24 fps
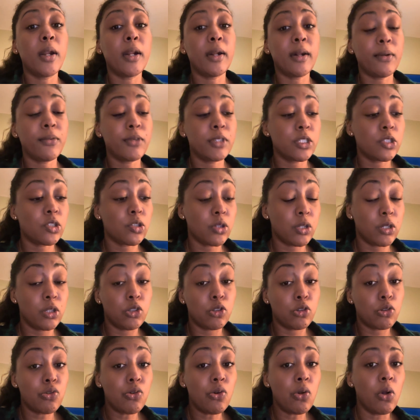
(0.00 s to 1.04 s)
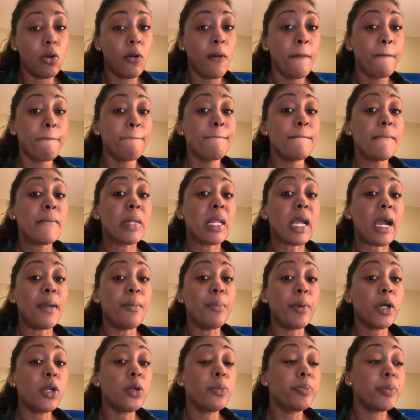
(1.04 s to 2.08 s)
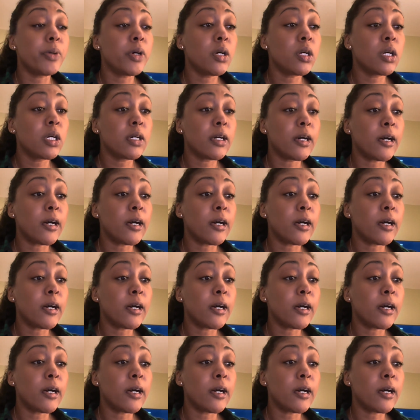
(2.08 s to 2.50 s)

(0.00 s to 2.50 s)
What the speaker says: and I was in school. I bought a book